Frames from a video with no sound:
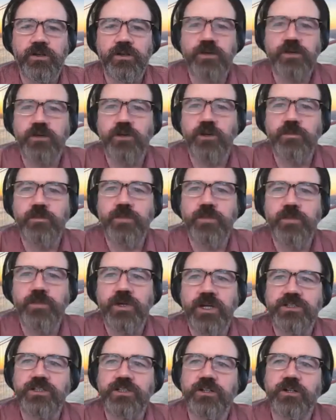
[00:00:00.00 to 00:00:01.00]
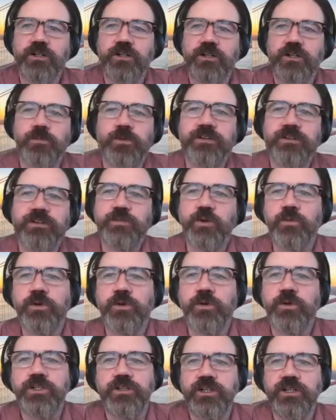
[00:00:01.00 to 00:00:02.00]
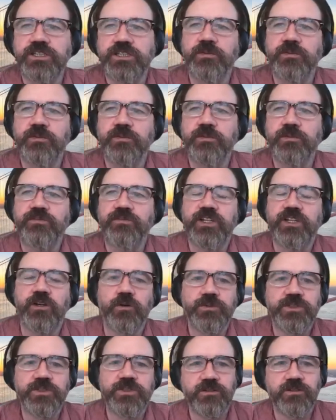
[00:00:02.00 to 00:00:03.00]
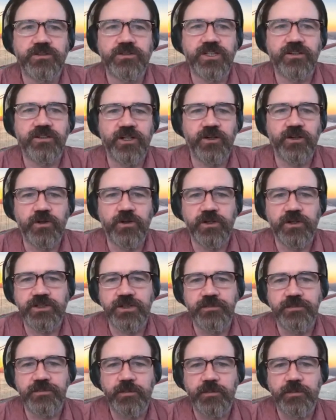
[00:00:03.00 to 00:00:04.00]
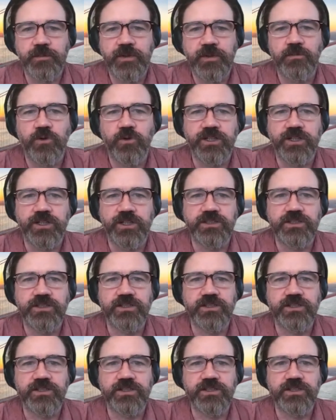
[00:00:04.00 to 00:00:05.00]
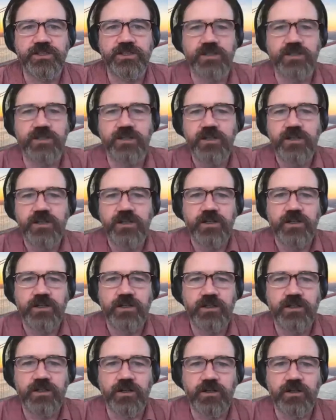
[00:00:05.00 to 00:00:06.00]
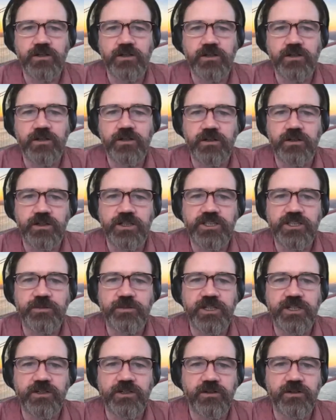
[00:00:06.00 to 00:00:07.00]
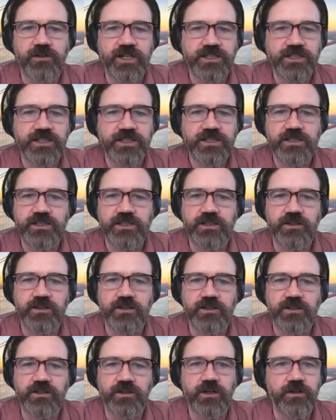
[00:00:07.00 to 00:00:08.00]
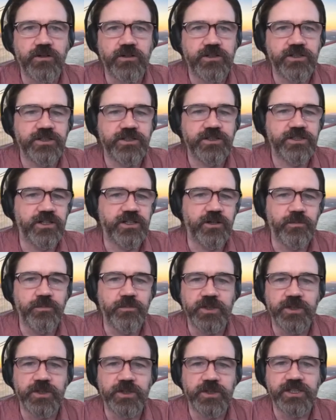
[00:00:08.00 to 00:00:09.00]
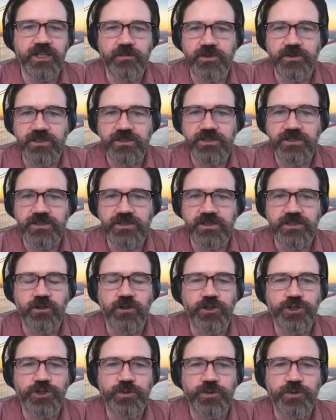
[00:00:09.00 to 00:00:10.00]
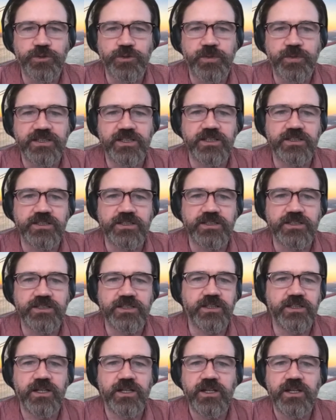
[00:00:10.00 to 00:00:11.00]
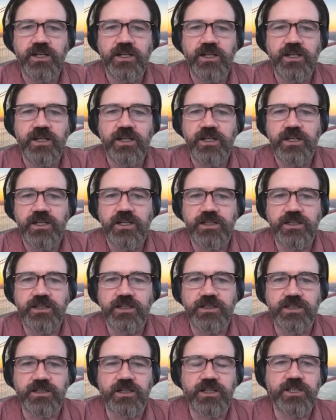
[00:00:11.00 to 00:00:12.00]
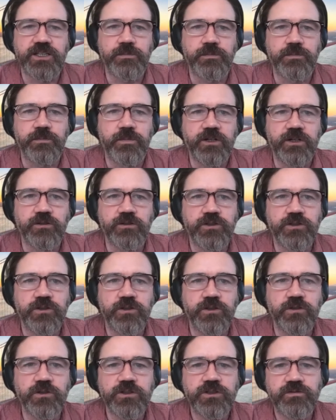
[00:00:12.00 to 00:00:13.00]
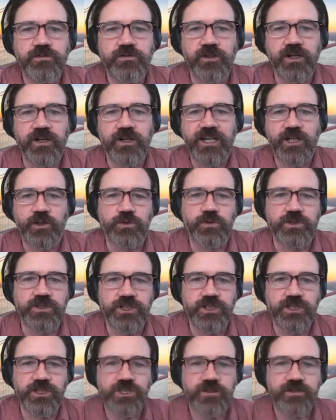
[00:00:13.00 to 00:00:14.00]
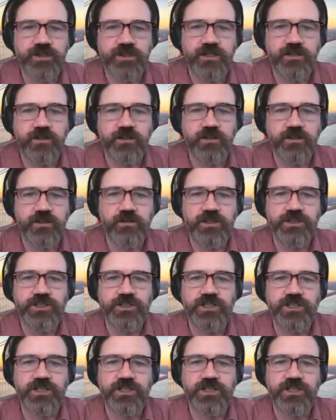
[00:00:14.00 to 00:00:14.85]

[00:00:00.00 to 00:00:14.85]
going back to your previous point, what do you think some of the obstacles are here? What are some of the pain points that could need to be addressed, in order to start building up this knowledge base? Is it better tools for acquisition of that knowledge?